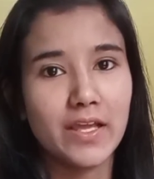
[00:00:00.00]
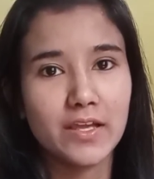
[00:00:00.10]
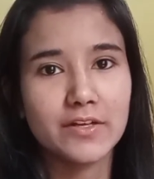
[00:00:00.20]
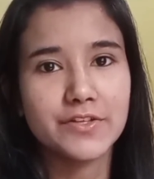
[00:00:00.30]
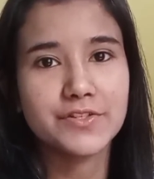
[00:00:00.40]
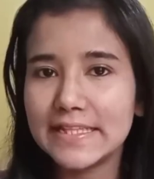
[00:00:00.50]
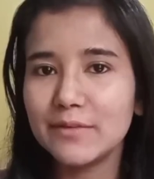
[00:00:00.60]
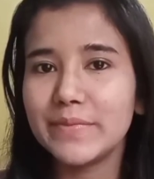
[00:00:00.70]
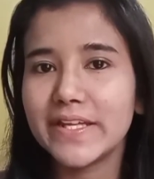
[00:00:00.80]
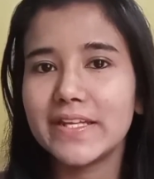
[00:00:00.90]
English. In
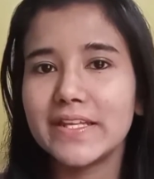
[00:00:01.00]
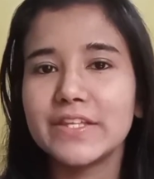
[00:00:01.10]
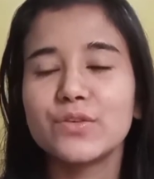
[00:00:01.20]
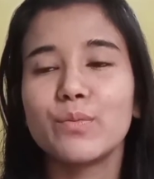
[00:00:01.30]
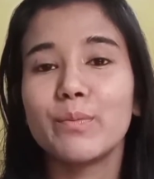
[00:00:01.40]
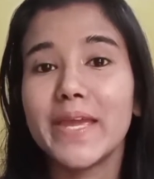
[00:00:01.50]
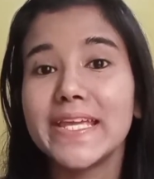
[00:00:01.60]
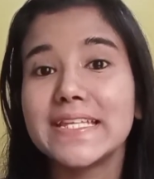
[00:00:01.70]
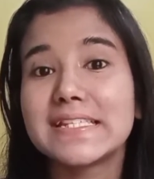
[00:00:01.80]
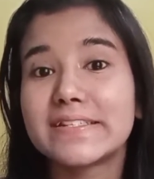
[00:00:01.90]
the beginning you
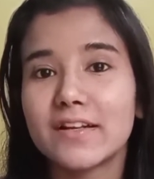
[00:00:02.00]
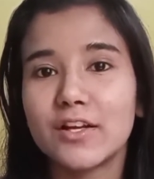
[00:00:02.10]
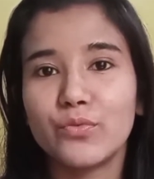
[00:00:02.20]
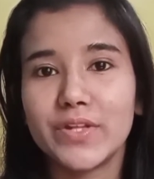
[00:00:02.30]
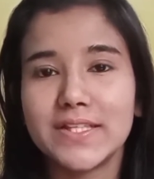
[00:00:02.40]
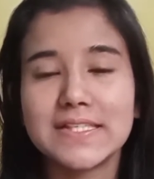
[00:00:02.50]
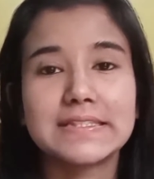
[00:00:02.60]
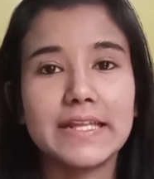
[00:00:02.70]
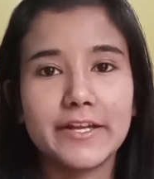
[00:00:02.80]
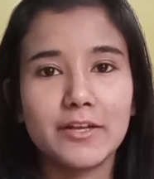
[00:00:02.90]
may struggle with
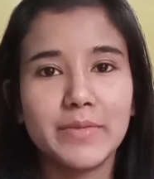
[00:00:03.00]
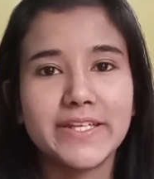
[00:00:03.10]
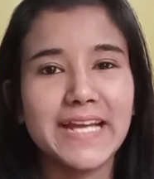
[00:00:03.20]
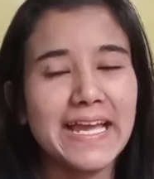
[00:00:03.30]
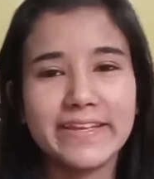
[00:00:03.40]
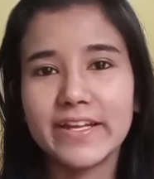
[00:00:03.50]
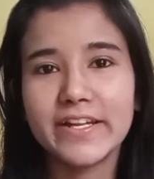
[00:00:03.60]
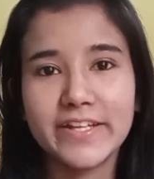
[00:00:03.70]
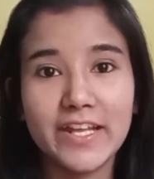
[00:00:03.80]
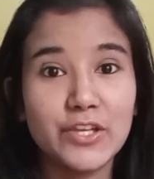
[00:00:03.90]
this little bit, I
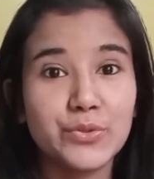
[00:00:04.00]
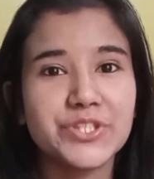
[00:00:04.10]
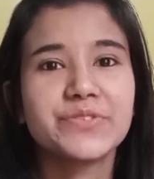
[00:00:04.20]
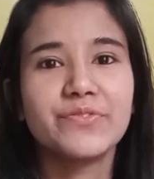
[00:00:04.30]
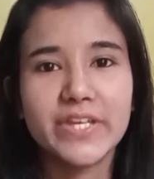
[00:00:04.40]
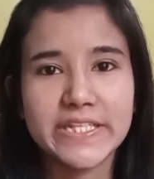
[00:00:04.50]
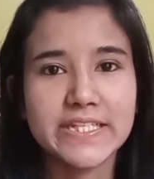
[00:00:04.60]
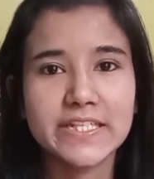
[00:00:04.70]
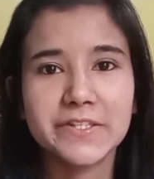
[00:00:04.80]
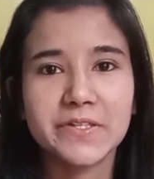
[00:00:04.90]
can tell you this very
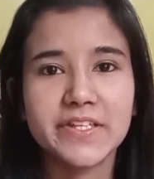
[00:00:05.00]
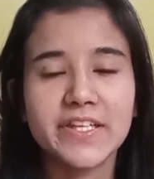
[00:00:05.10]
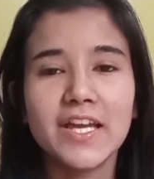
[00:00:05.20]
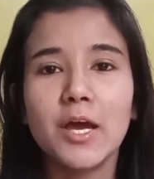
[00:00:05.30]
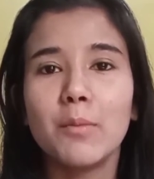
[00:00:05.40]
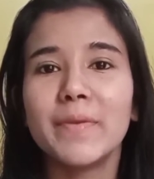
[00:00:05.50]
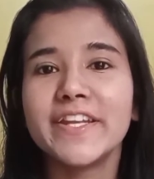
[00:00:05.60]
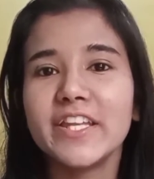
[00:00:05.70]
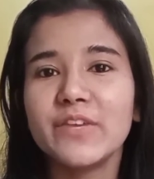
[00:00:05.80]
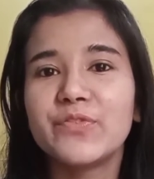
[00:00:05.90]
clearly,
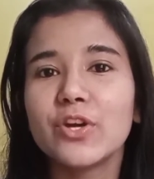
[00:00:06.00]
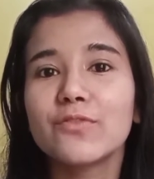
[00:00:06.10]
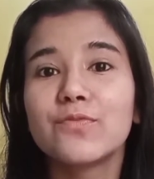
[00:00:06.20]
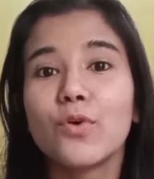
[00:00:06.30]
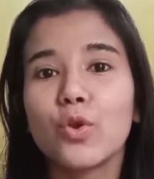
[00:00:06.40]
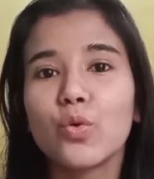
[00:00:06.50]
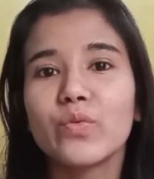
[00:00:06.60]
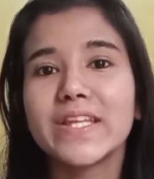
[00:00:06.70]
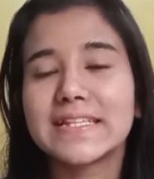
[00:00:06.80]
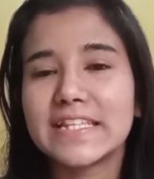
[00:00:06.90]
but if you are
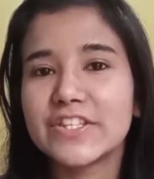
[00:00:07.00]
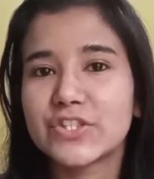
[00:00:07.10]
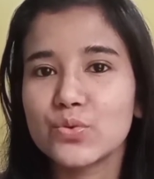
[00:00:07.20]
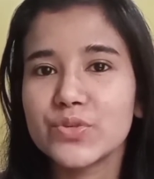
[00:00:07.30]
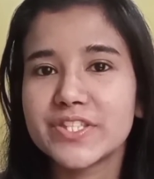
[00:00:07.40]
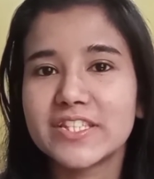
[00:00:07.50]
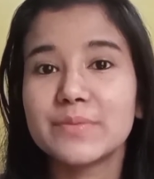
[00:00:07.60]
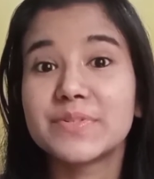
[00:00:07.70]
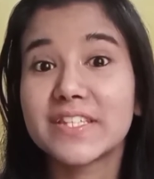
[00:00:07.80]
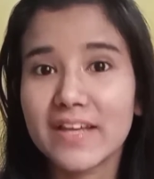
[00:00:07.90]
following these two
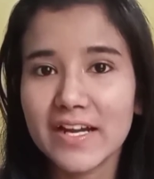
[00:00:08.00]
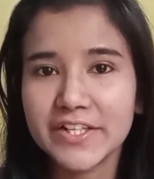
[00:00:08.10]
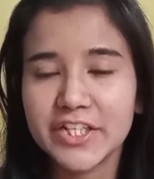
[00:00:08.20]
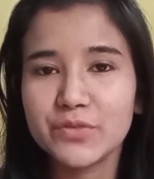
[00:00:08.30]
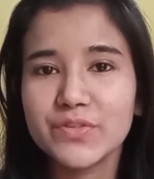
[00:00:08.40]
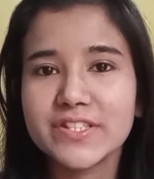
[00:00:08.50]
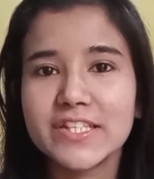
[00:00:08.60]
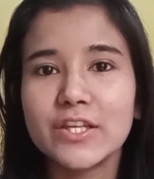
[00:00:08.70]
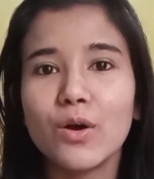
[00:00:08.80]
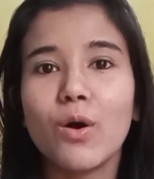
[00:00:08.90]
steps
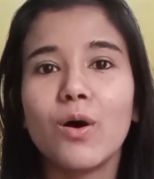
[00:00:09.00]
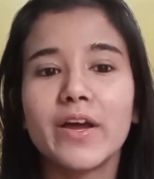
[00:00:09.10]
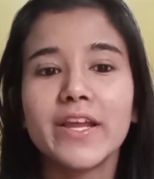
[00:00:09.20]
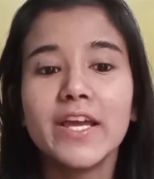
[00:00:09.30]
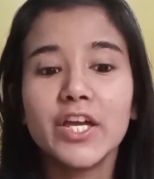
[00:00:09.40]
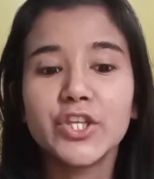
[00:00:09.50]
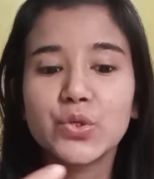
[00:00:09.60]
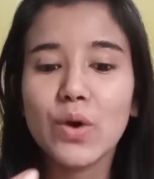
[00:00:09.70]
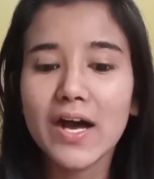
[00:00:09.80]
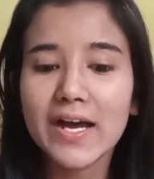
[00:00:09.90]
continuously, or
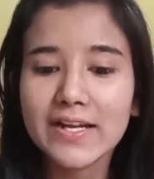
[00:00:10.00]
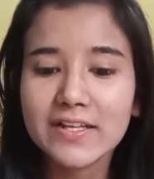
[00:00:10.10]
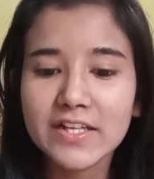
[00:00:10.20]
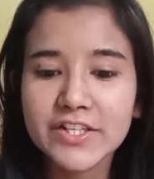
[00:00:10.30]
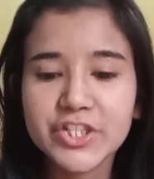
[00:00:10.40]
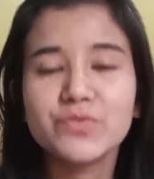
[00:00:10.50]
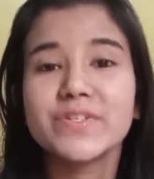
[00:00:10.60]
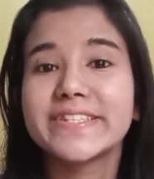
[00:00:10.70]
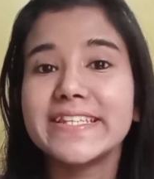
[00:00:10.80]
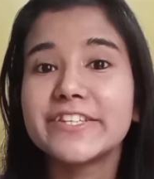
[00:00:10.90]
you are
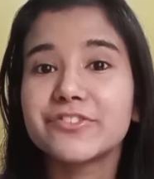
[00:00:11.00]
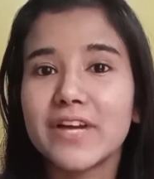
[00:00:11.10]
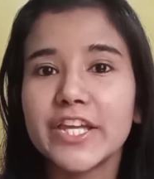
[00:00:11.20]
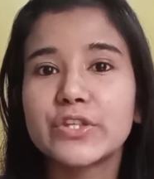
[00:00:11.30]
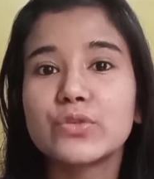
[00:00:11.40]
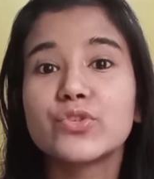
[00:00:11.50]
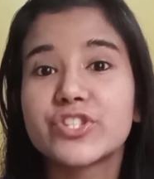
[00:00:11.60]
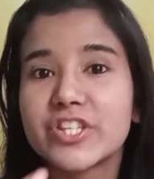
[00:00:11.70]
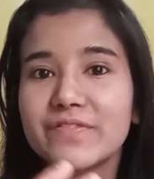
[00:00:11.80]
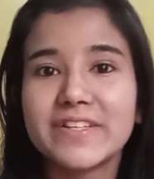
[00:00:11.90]
continuously trying to
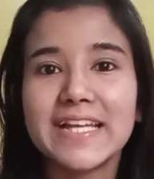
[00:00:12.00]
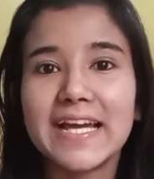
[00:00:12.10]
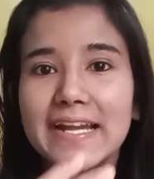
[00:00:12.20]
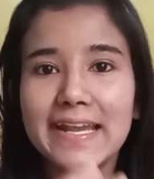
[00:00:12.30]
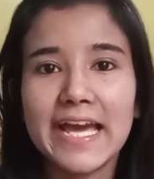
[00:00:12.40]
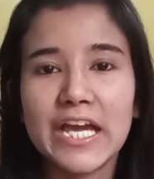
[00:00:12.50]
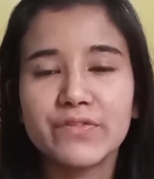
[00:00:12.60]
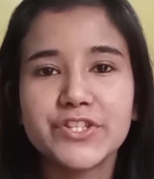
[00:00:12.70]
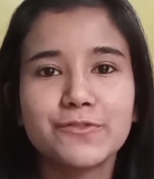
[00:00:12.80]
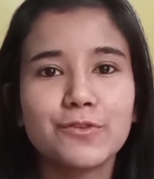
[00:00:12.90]
shift that
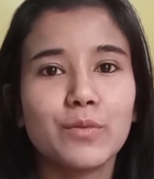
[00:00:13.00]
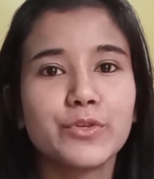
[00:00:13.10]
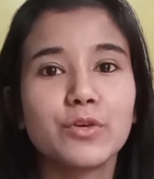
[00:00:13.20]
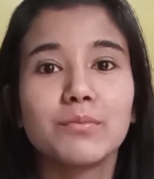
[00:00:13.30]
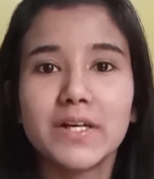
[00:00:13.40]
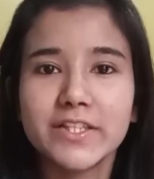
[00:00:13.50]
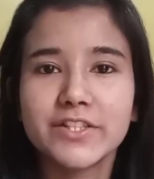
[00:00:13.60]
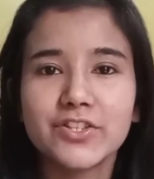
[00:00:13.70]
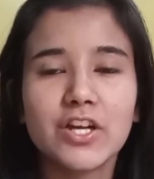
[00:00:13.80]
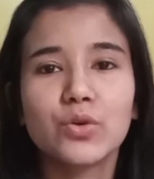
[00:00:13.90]
language from your mother
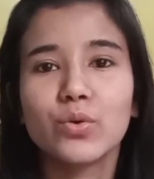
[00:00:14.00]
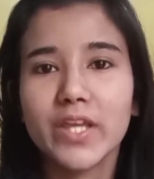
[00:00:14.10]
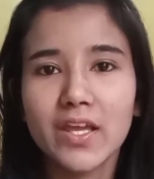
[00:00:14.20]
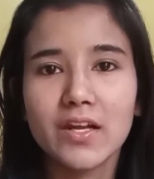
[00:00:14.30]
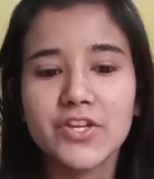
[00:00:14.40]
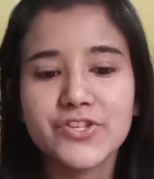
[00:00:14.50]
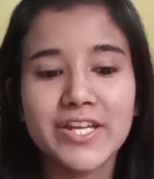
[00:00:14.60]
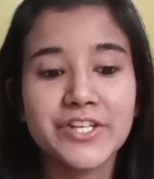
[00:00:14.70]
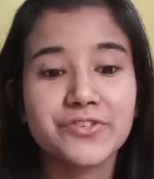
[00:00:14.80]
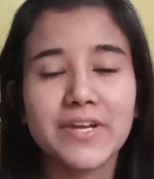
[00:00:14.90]
tongue to English
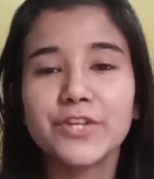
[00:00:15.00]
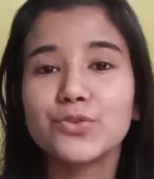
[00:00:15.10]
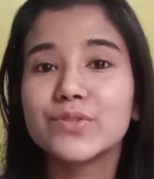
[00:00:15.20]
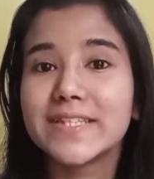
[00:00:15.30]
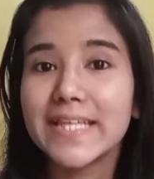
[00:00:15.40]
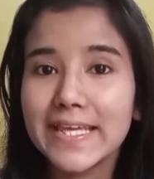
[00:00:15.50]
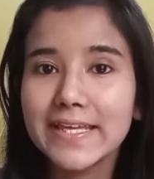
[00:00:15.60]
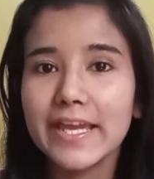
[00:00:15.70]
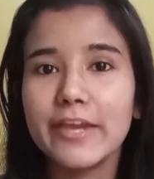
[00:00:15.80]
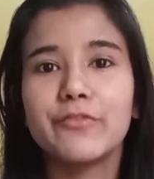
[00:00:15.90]
and trying to think
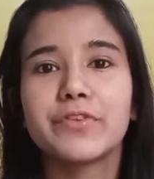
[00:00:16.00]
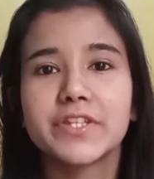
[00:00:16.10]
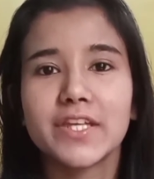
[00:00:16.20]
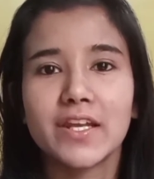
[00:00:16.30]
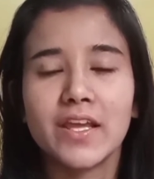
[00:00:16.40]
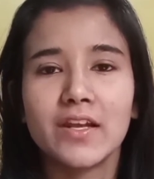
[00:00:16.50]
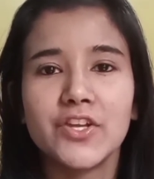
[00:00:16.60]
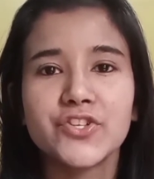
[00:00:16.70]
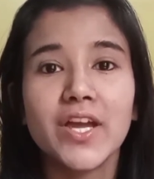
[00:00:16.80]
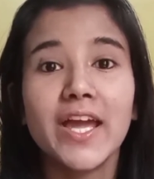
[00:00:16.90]
everything in
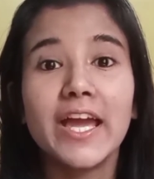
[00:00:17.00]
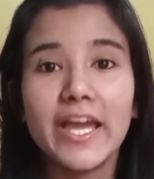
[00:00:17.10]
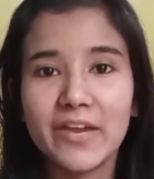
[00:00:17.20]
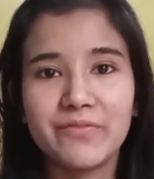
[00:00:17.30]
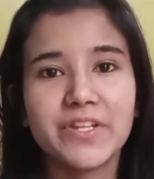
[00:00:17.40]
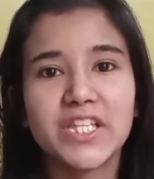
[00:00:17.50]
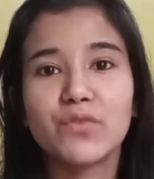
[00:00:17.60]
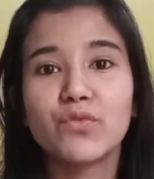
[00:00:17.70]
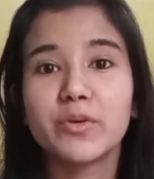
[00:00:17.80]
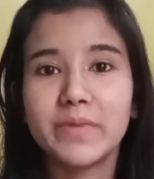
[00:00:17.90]
English,
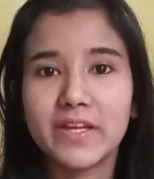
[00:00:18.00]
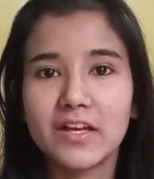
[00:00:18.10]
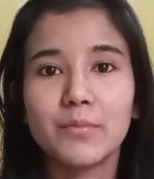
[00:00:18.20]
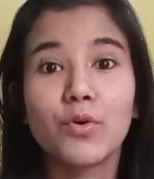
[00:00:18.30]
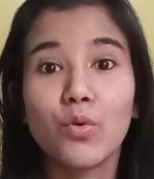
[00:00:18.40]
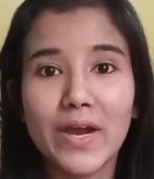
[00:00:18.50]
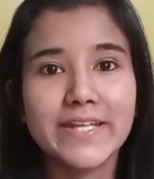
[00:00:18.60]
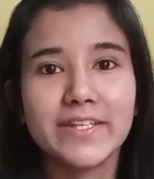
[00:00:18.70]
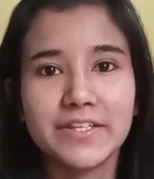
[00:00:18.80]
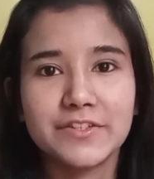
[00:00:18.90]
everything would become
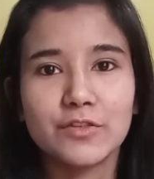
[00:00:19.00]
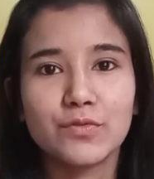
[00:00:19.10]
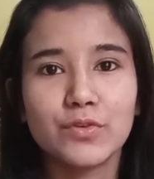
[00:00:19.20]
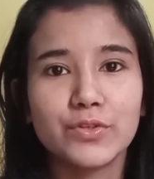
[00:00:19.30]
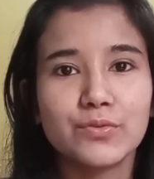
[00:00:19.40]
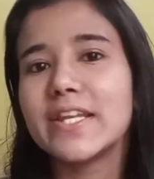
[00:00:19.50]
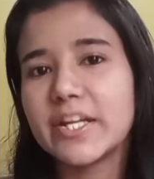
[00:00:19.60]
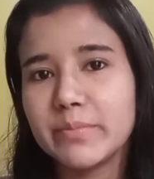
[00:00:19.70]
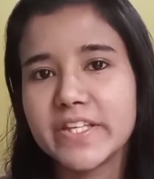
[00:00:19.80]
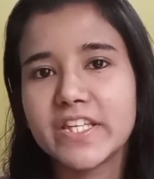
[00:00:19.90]
quite easier for you. Let
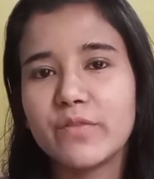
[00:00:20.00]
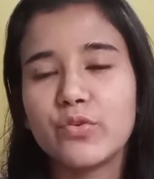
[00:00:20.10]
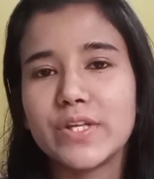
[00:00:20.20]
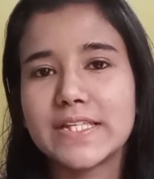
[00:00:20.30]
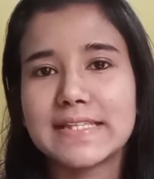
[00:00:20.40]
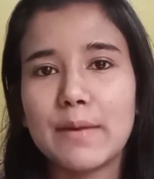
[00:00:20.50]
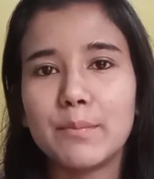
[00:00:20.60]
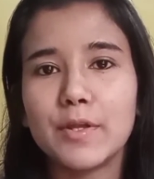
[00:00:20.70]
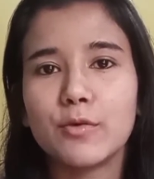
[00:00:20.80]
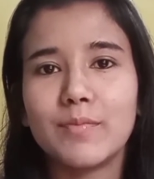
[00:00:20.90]
me give you an
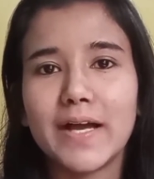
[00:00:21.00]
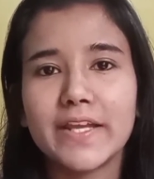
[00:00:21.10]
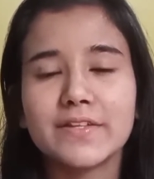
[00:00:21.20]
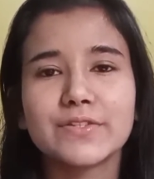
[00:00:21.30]
example of mine.